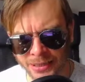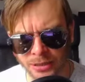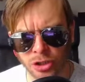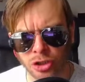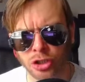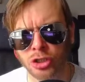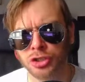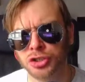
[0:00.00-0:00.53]
They
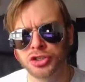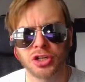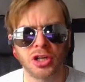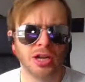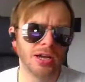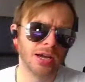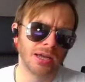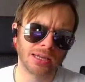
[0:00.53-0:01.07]
should have just
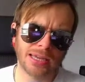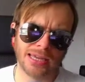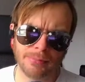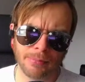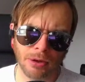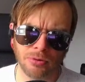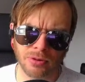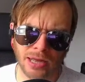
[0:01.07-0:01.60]
came
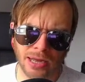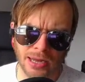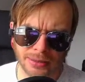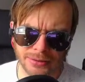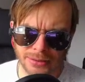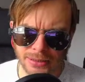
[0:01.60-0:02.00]
out that